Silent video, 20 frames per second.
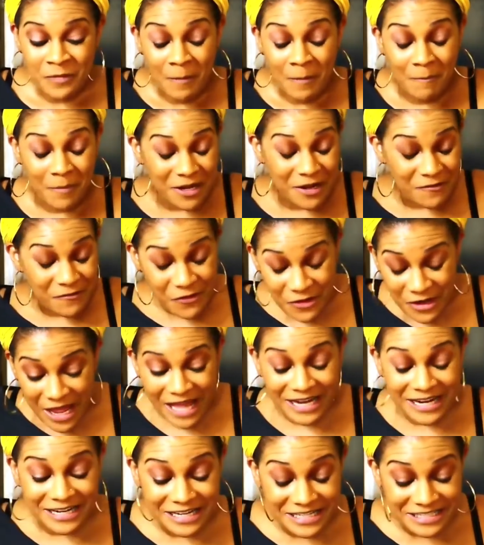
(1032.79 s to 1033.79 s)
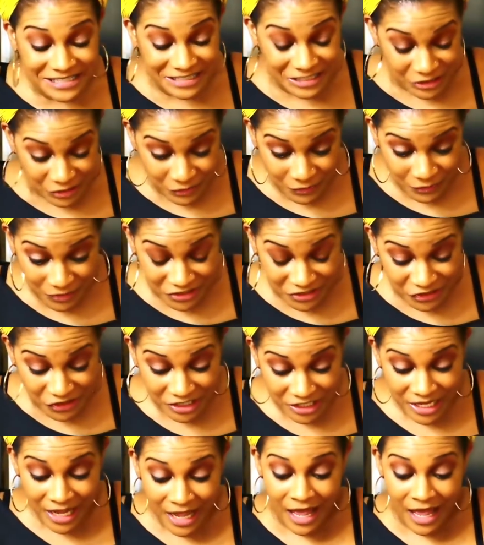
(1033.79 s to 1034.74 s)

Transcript: But if you're not in that situation,